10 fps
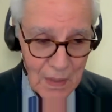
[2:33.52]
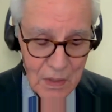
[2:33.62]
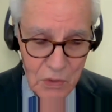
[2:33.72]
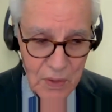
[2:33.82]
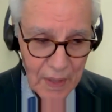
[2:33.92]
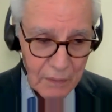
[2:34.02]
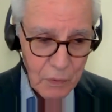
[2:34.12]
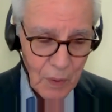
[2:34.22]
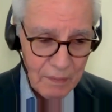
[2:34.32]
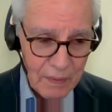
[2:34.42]
is that if
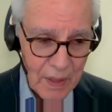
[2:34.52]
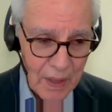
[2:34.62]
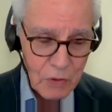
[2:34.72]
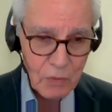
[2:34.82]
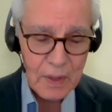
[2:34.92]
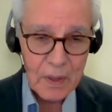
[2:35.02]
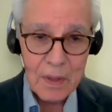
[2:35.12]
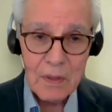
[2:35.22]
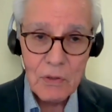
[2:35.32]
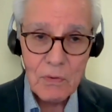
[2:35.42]
you have a concentrated
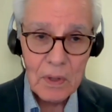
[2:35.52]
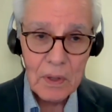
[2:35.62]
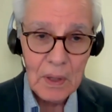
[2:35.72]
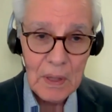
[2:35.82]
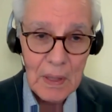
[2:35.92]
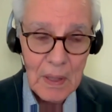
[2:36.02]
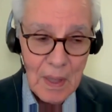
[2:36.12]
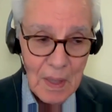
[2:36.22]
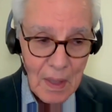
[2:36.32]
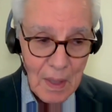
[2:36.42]
industry
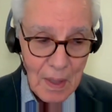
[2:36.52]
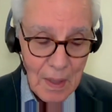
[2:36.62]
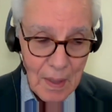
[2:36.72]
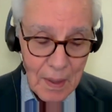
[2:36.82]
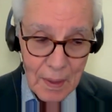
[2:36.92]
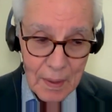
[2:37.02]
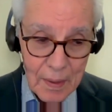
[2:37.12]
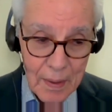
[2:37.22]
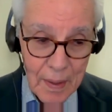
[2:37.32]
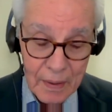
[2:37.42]
uh,
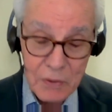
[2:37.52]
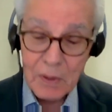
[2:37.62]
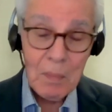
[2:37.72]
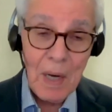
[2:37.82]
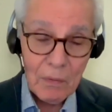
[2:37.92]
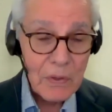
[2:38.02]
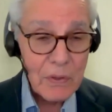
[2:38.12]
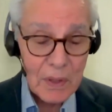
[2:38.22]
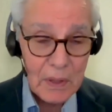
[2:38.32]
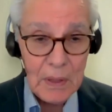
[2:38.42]
and it's a
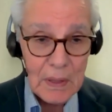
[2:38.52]
democracy,